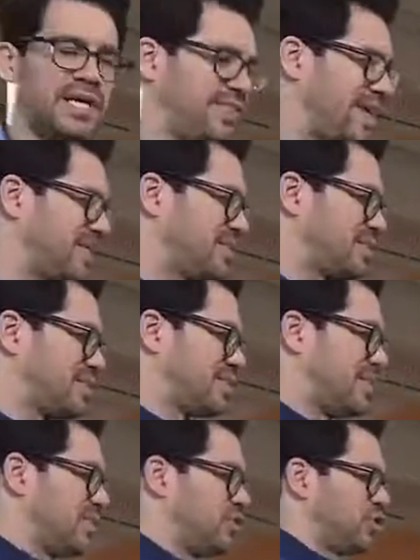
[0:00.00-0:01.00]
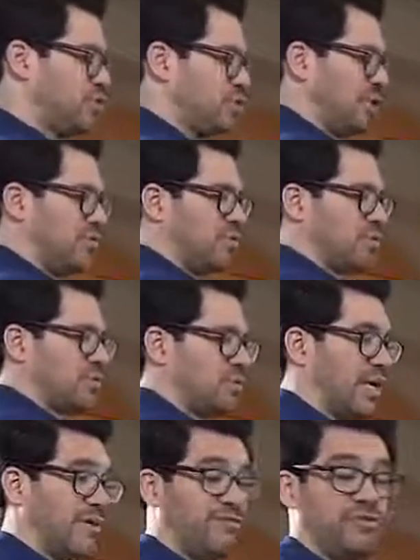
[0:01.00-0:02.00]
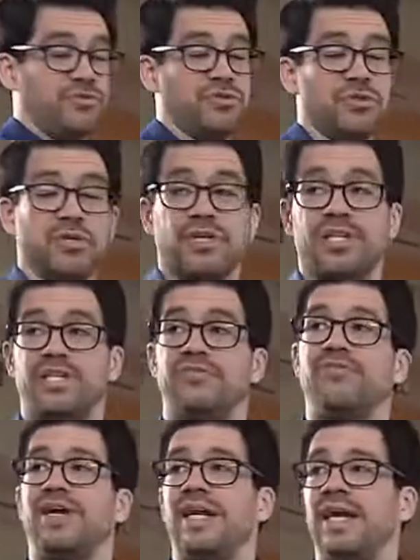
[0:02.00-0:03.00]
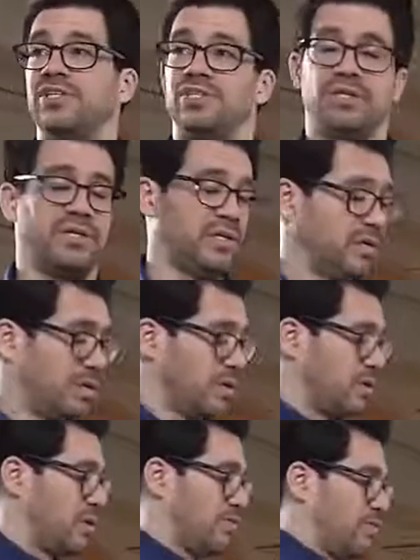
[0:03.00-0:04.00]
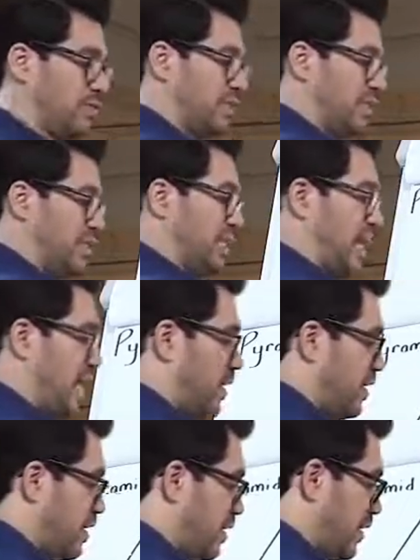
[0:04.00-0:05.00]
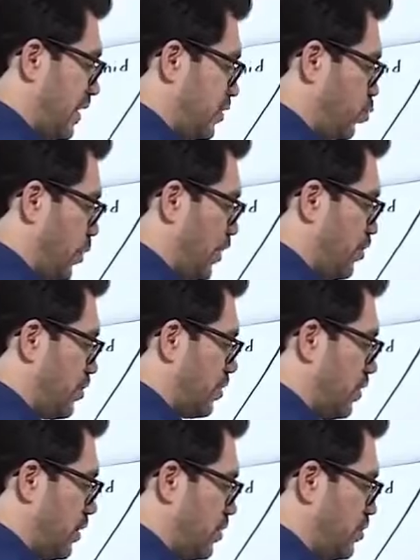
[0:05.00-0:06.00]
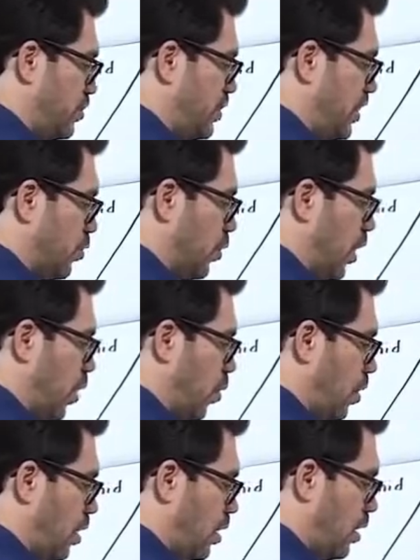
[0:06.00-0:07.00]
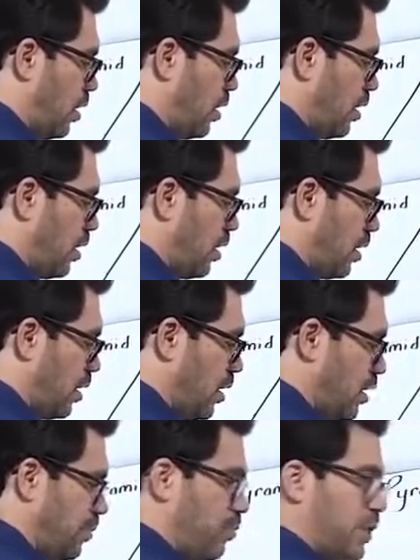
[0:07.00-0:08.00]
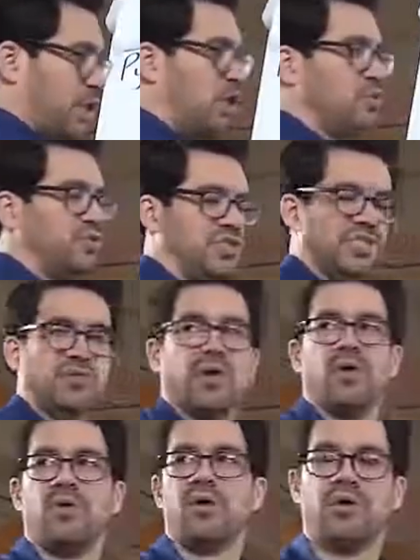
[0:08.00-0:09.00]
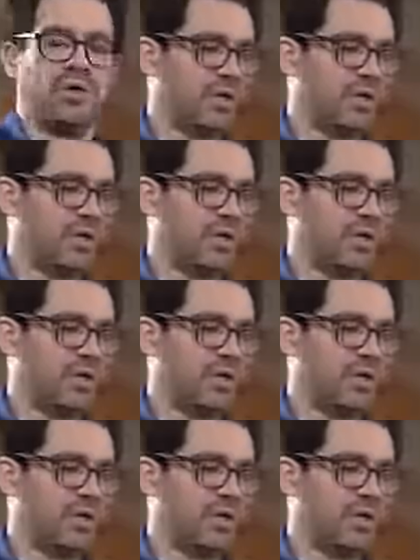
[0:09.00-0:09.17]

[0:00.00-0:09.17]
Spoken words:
And that's these 2 levels. Now, if you look at these financially, obviously debt is when you're 0, below 0.